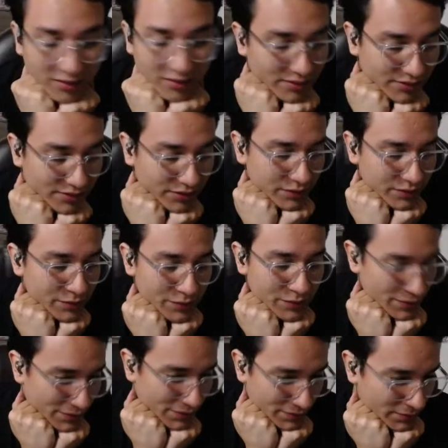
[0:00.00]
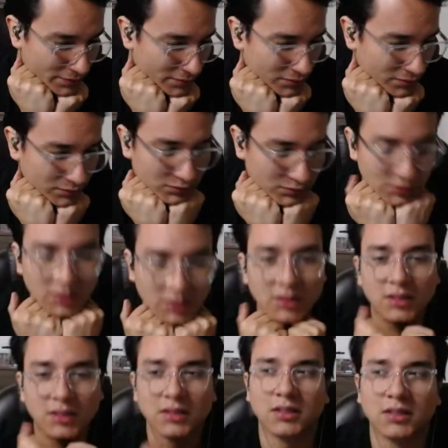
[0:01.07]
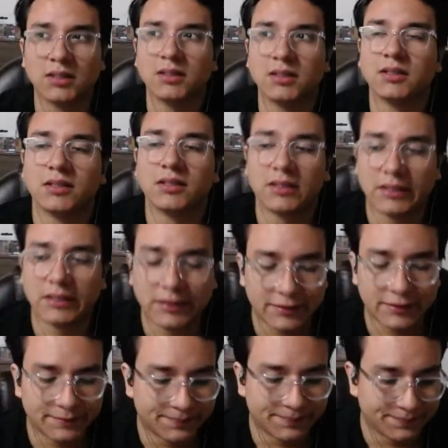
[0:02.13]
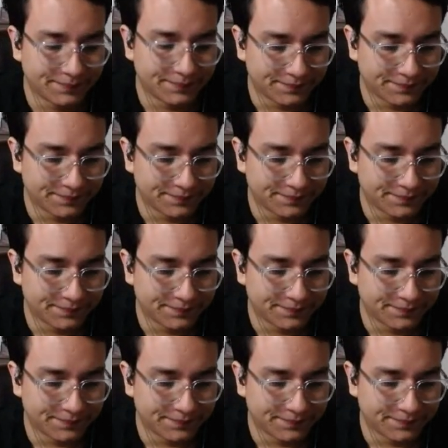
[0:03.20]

to um,